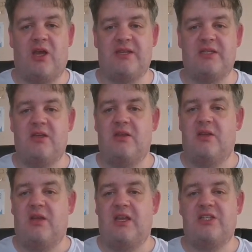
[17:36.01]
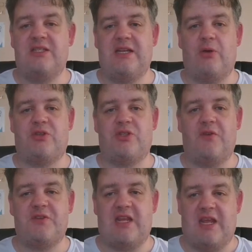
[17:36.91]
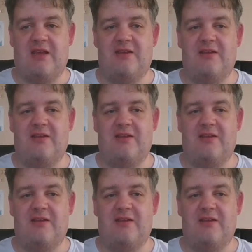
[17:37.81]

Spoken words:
eyes, and she's an old softie.